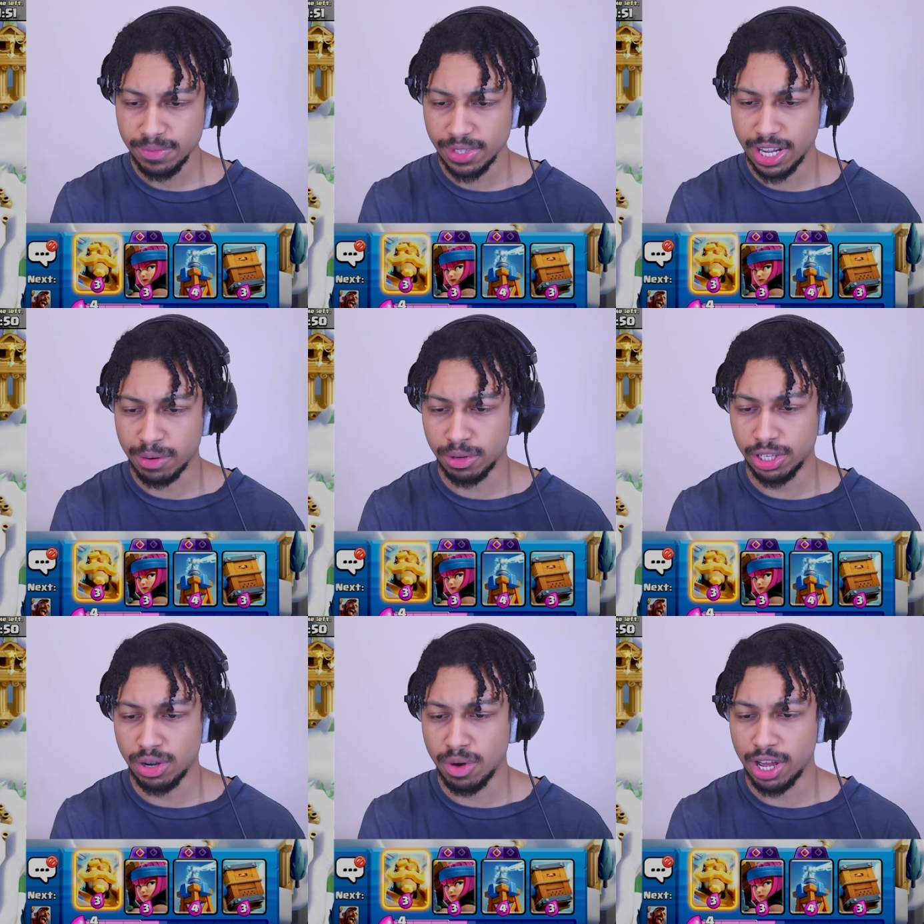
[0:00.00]

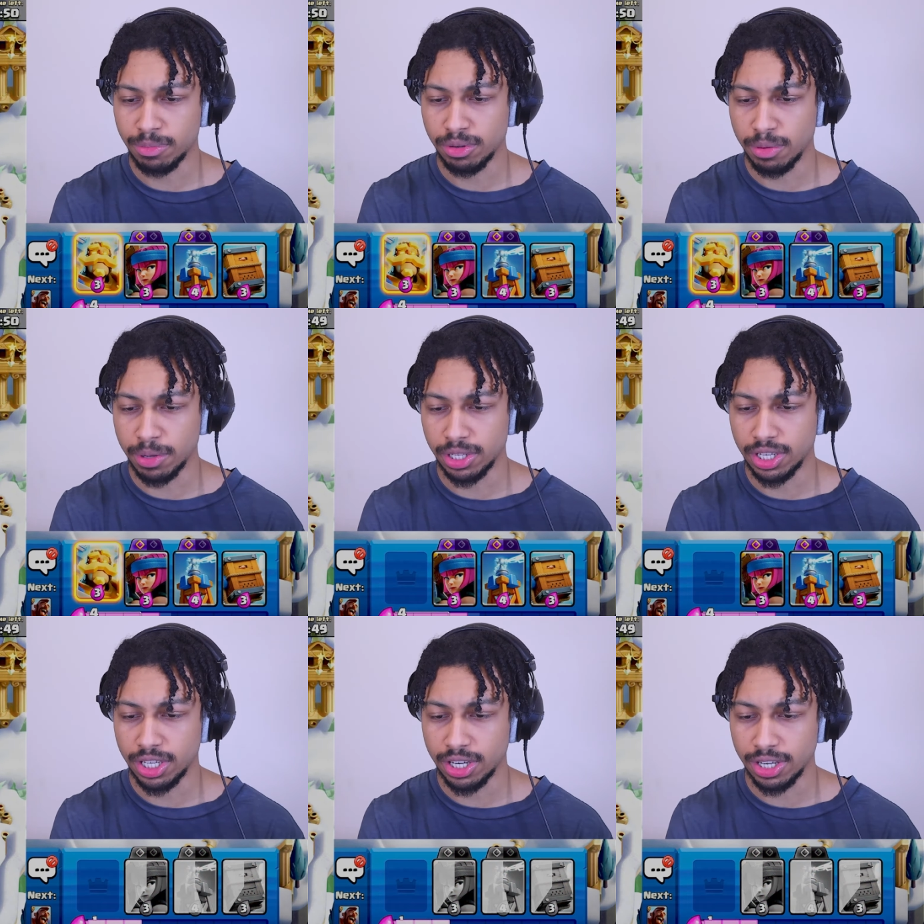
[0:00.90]
really don't want him to
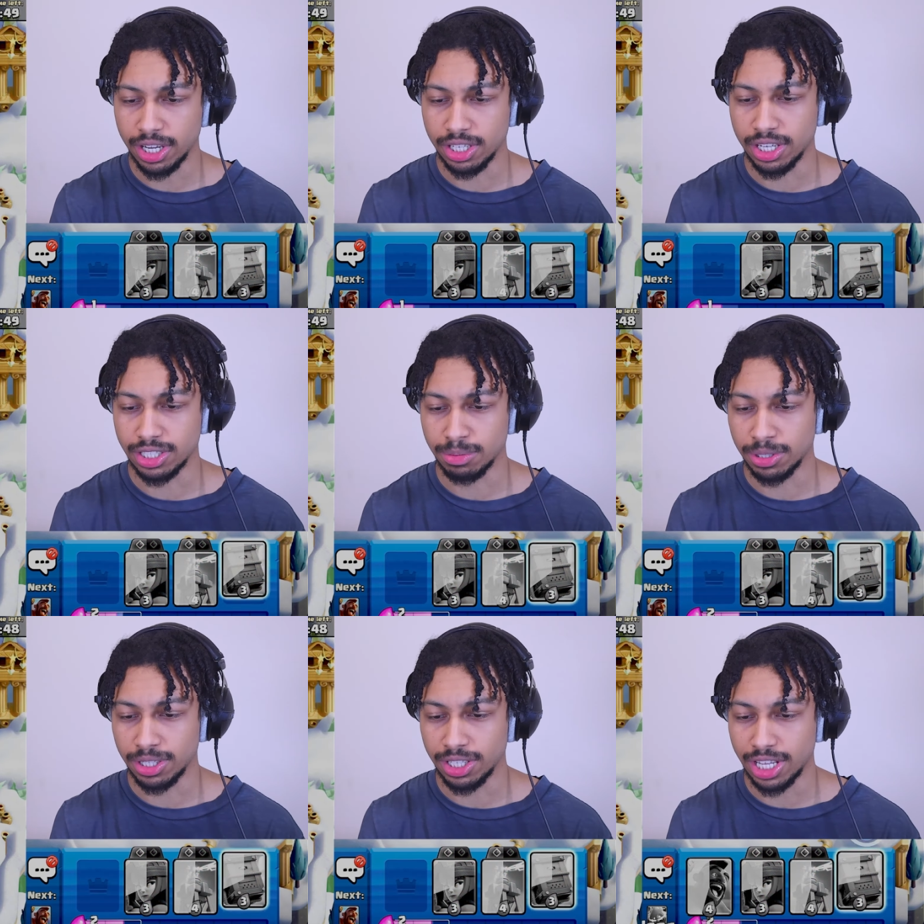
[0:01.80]
ability here, and he does
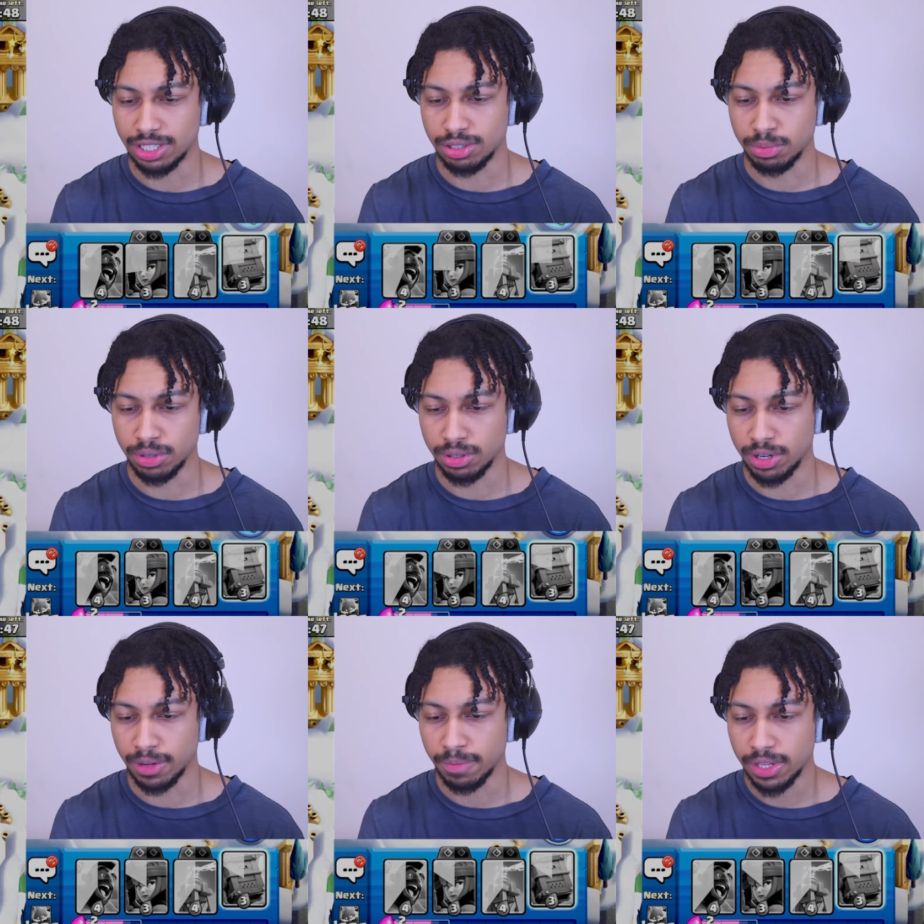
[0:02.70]
ability. That's super annoying.